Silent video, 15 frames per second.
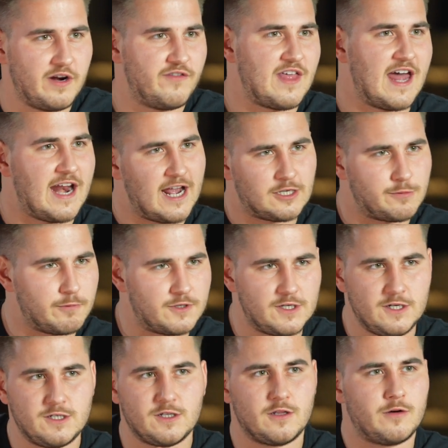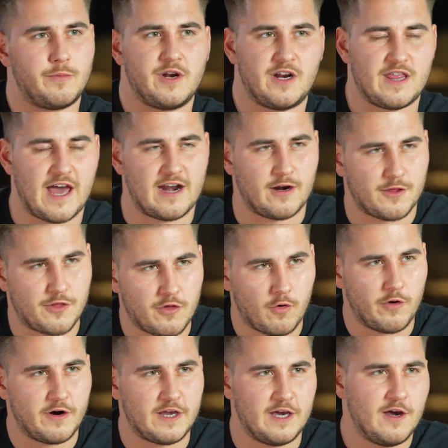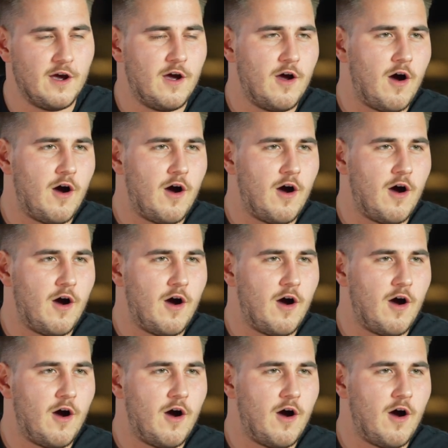of that expertise, a little bit of that authority.